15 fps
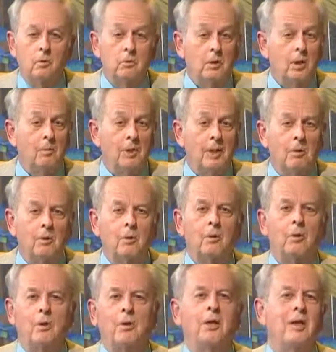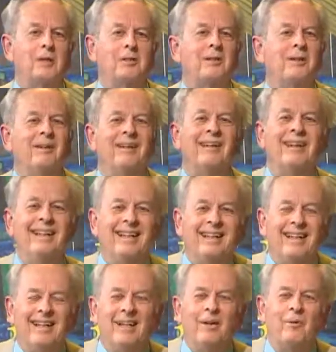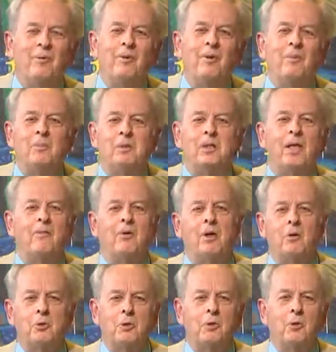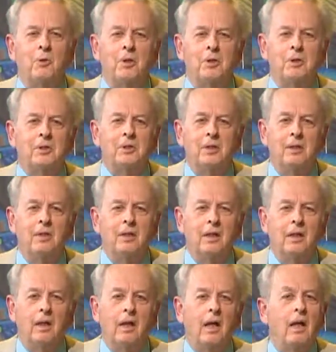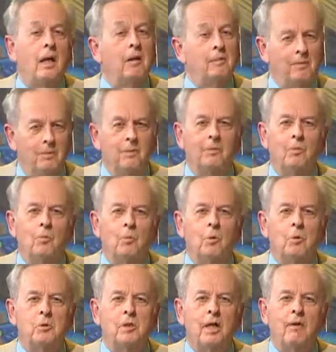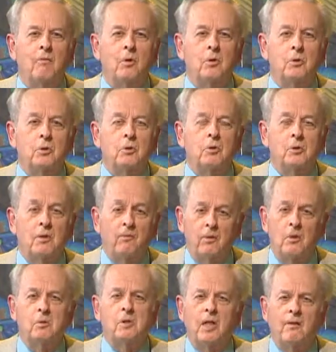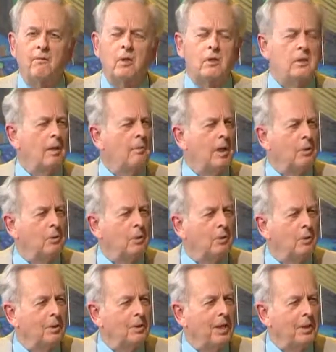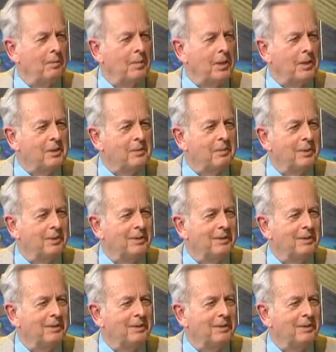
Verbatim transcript: don't tell me, Laura Kasa from Save Our Shores, and we'll save your shores if you'll save ours. I'm not sure what that means.